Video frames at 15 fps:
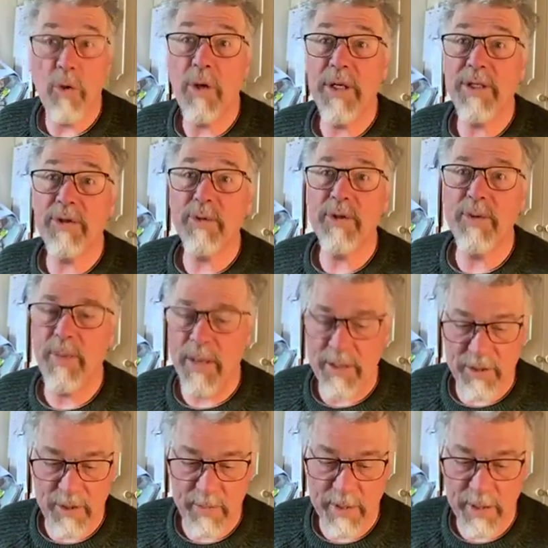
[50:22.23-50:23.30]
joyous
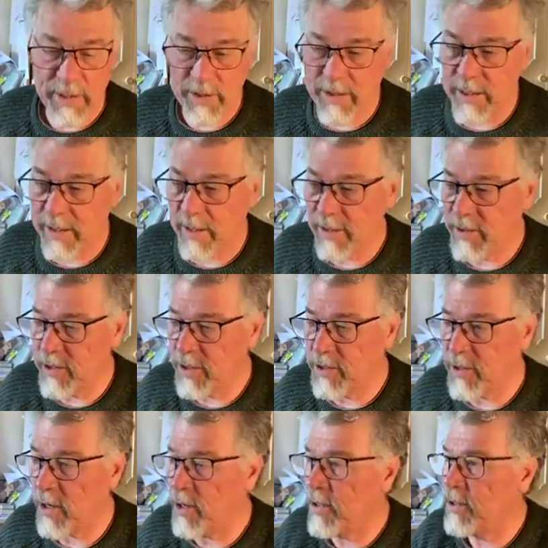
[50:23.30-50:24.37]
responsibility is
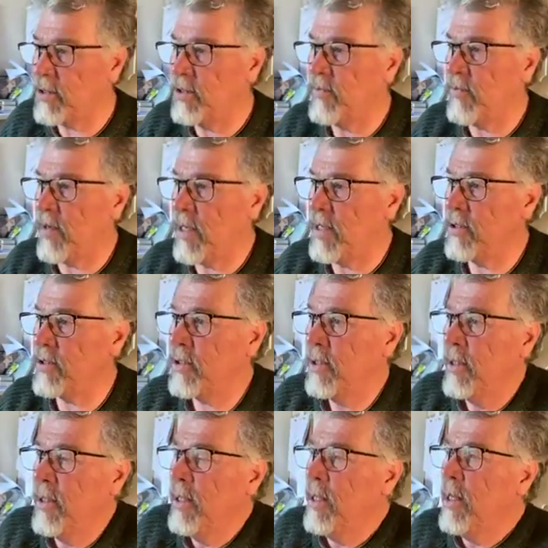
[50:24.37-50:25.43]
Lazarus's
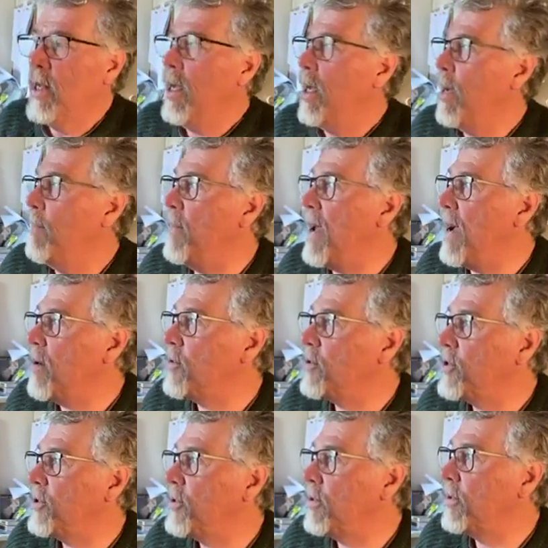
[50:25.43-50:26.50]
phrase,
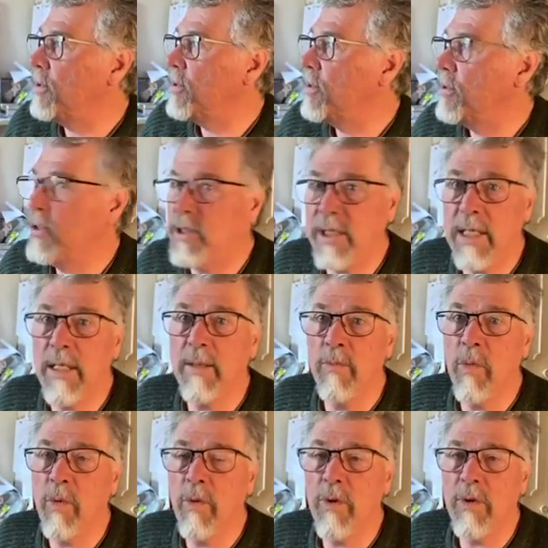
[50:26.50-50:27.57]
about
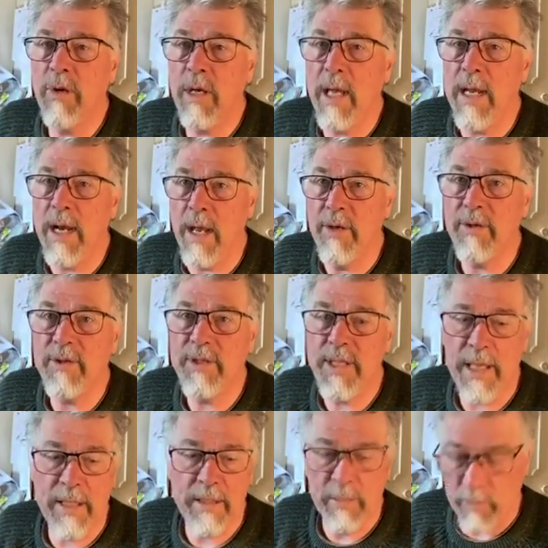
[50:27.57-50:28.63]
seeing more and
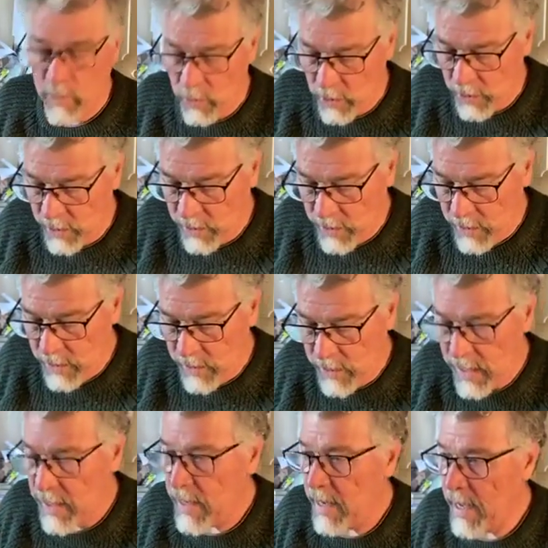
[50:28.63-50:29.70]
understanding more
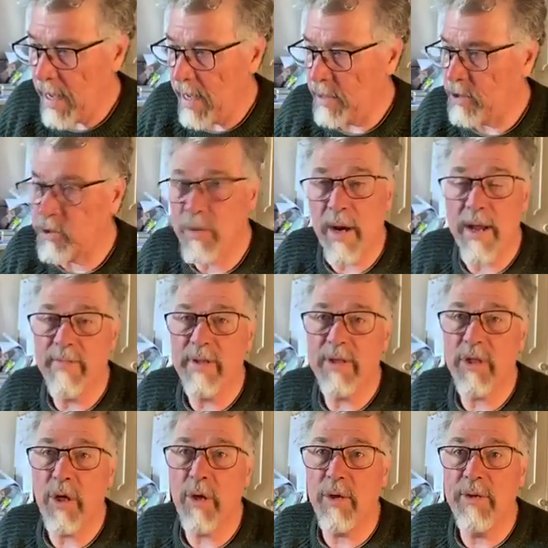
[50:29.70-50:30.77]
and
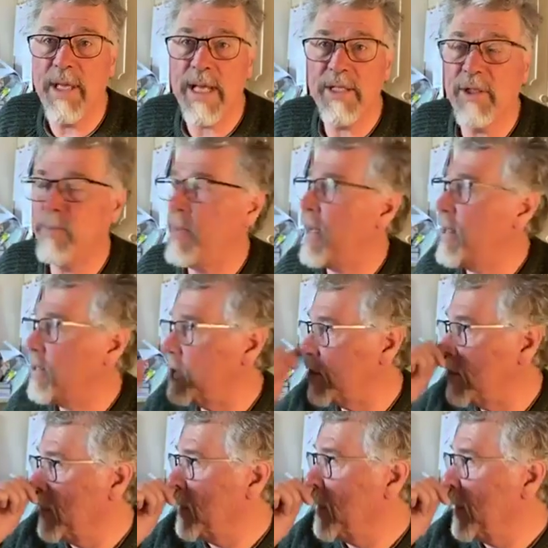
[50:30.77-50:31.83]
striving to hold that
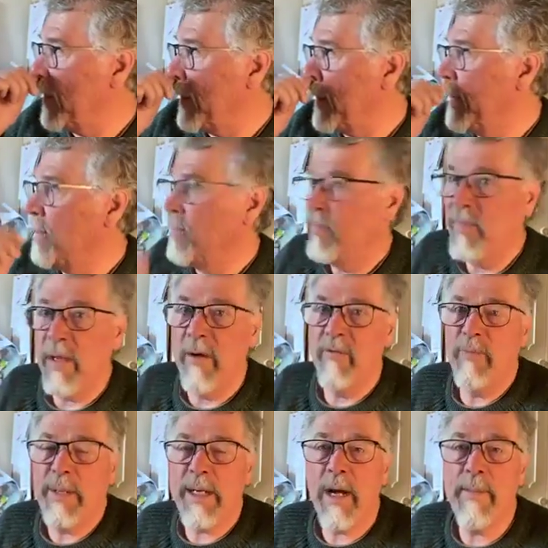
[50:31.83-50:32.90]
space
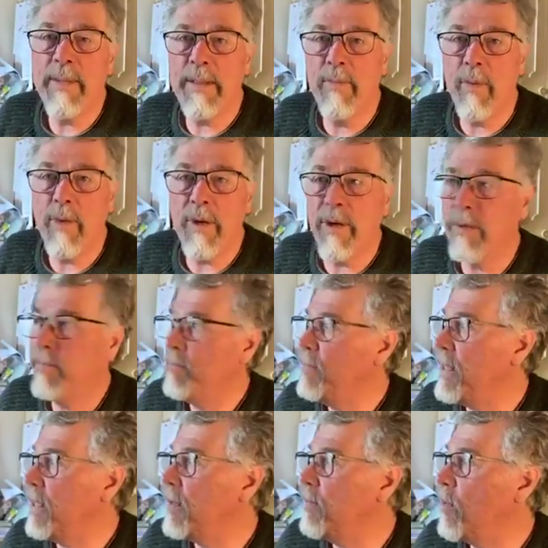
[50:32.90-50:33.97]
of becoming more,
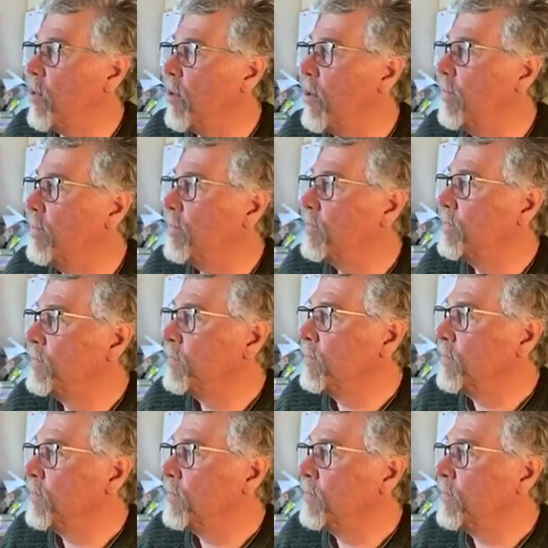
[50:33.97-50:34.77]
being more.